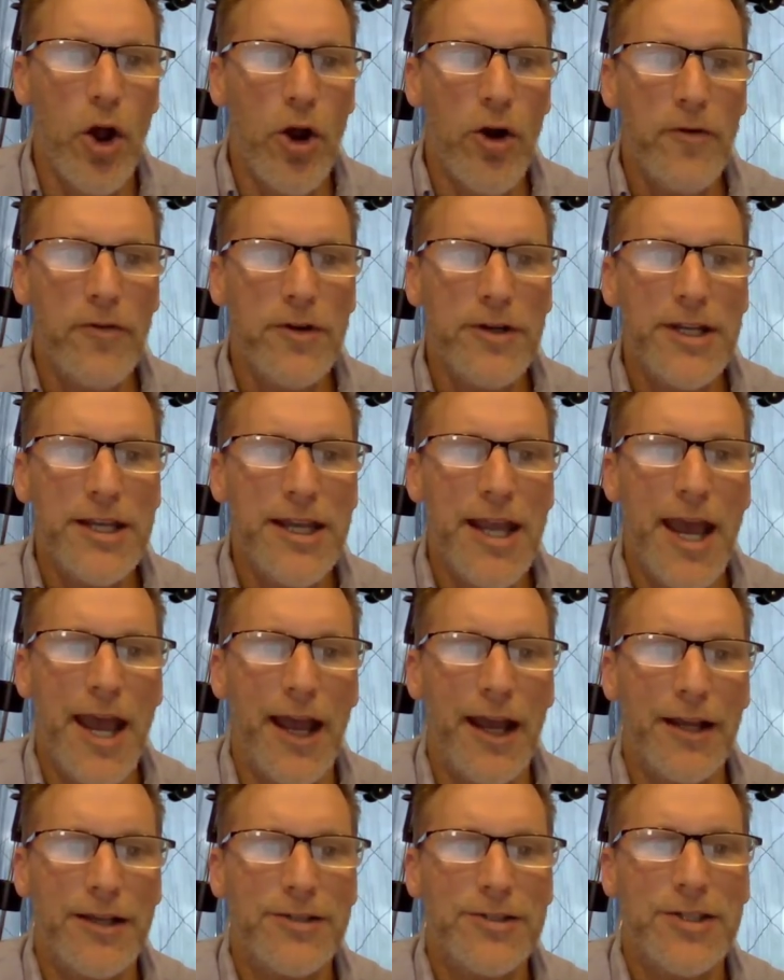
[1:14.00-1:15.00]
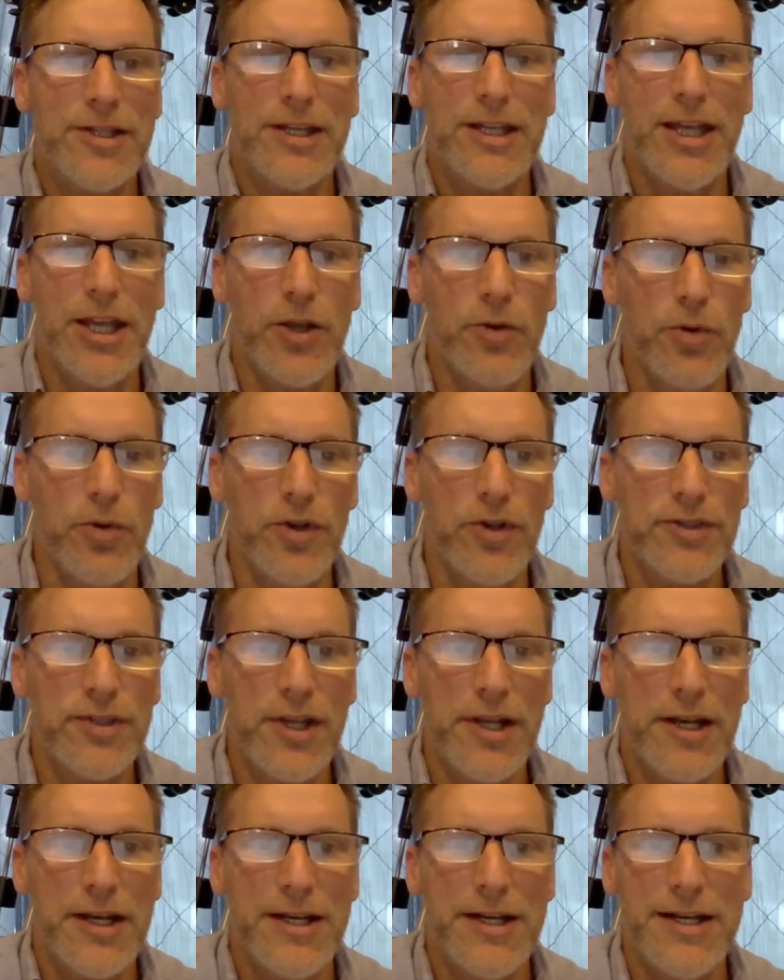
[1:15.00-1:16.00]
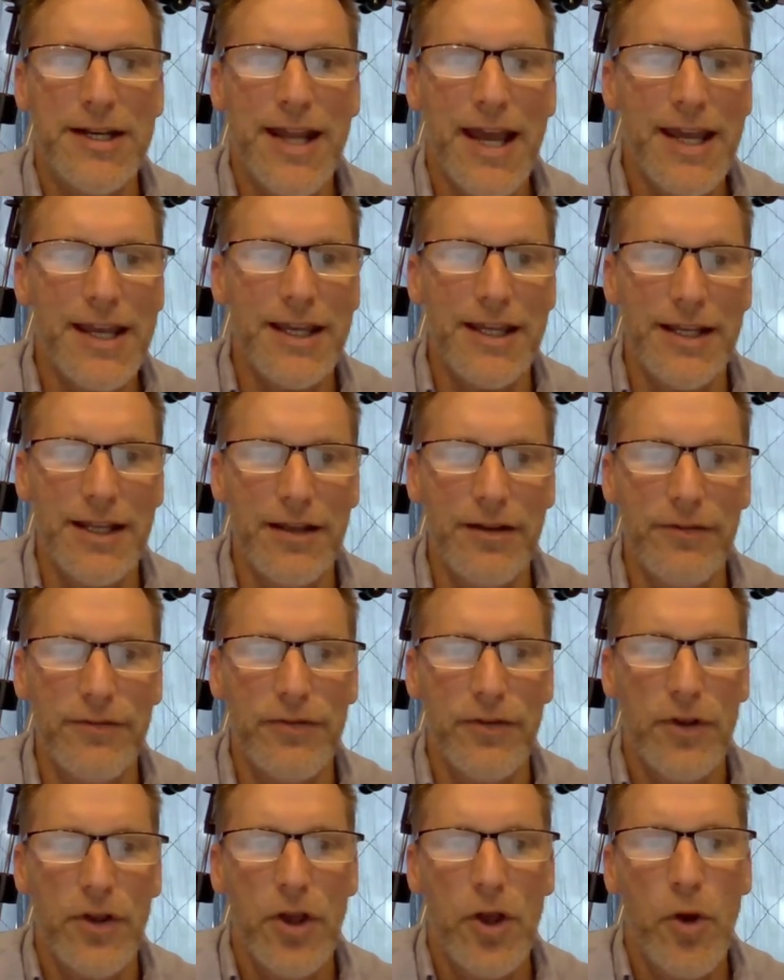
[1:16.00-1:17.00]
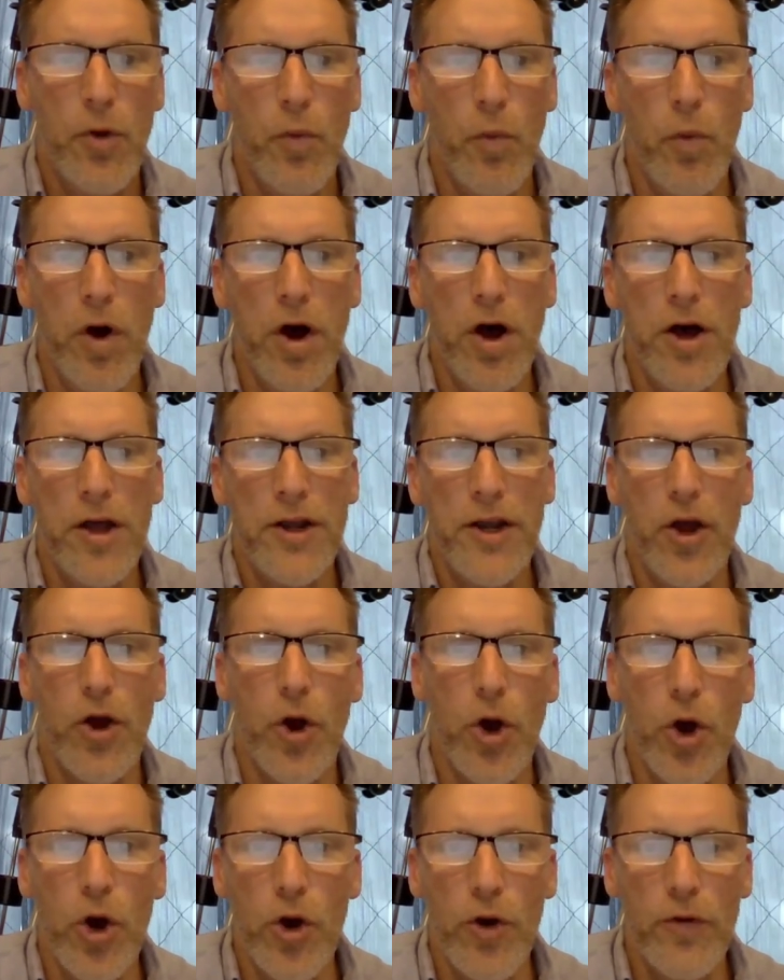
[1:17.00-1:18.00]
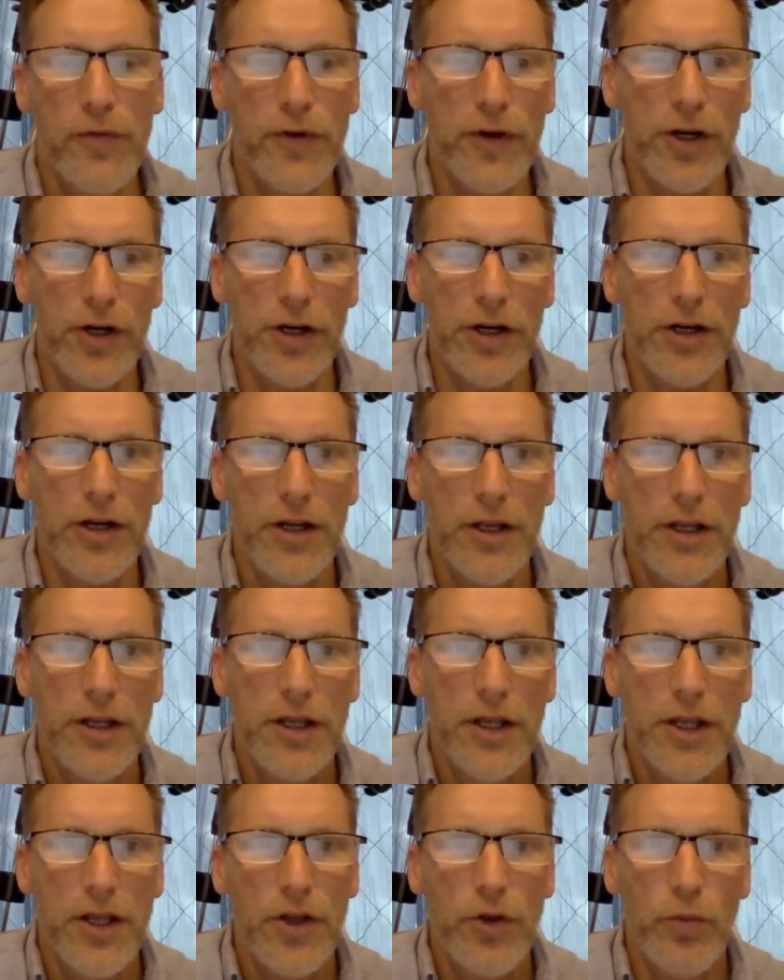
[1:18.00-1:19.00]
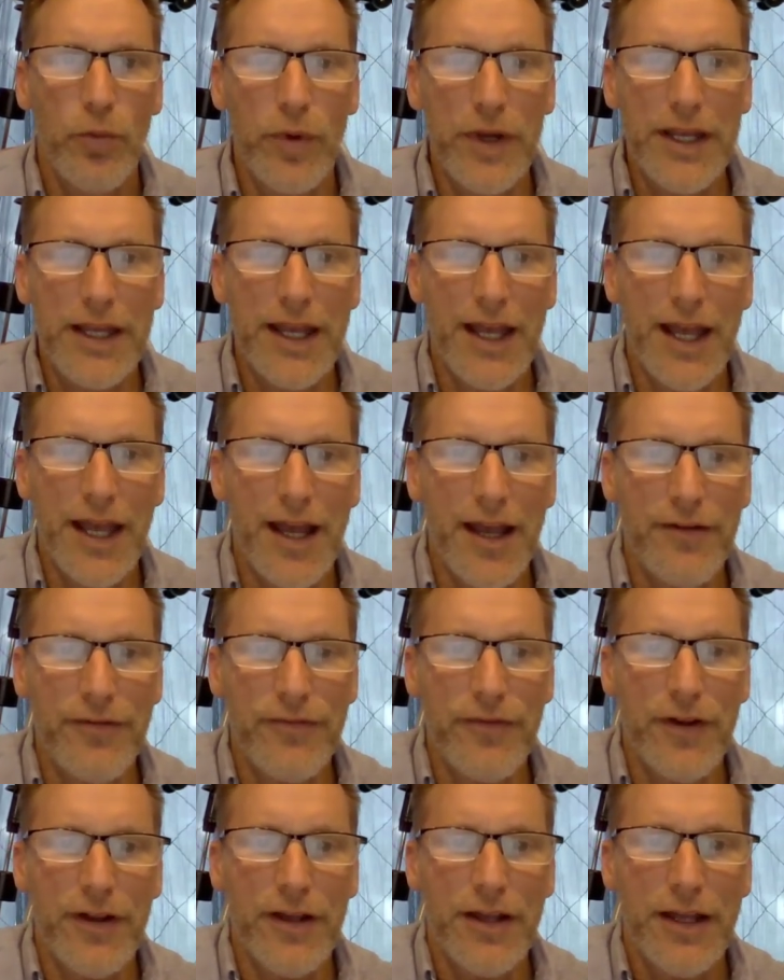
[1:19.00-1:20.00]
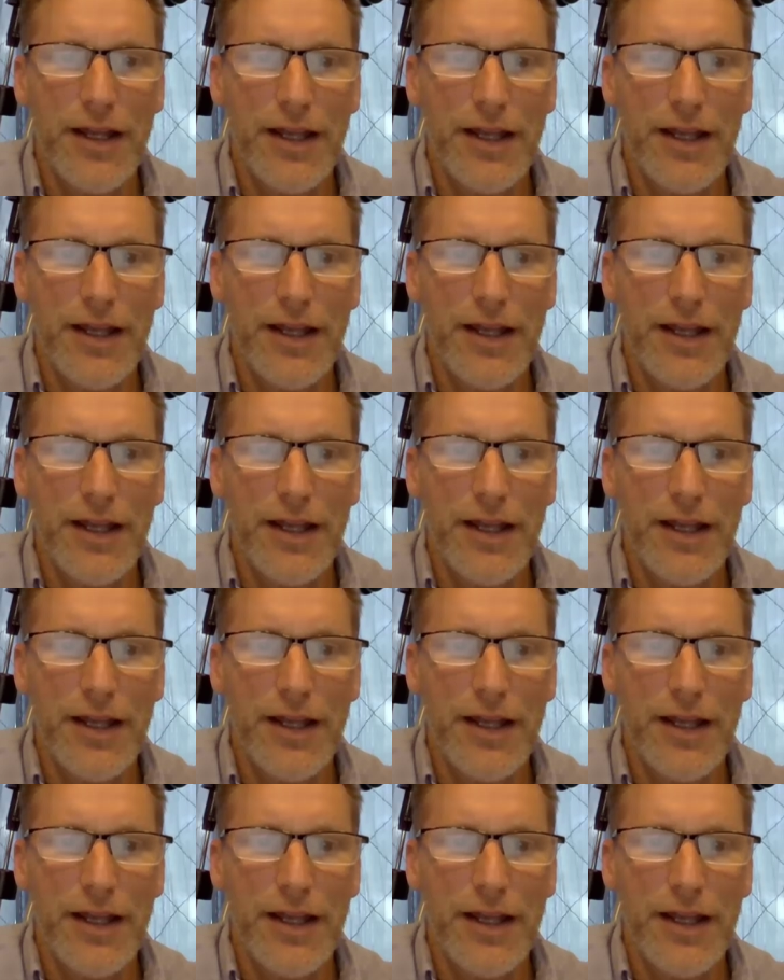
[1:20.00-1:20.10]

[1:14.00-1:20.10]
over dx equals negative 1 over, we have,